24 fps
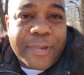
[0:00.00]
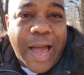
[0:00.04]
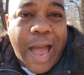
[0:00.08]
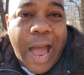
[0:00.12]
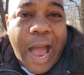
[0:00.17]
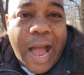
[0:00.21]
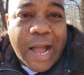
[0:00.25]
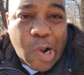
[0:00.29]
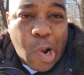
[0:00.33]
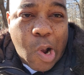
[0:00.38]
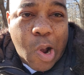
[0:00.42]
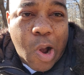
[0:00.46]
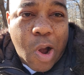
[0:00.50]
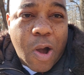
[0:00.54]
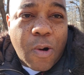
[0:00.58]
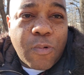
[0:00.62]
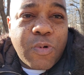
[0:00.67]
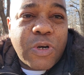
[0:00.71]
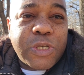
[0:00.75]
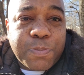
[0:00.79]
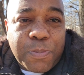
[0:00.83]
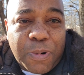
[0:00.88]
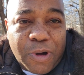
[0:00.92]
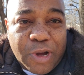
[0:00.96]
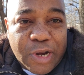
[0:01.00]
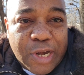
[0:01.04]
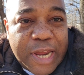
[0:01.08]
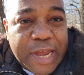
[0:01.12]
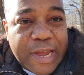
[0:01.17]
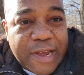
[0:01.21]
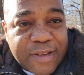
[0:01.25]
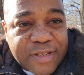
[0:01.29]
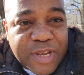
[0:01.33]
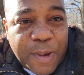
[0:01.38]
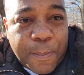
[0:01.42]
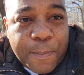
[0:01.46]
Alcohol was put
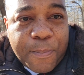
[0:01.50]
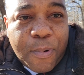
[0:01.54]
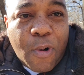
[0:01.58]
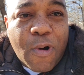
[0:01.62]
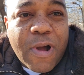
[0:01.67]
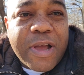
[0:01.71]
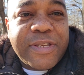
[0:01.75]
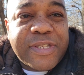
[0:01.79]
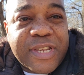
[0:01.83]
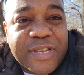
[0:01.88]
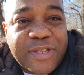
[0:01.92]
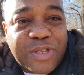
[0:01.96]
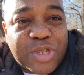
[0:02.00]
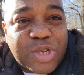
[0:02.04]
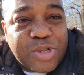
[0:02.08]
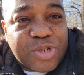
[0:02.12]
here as a poison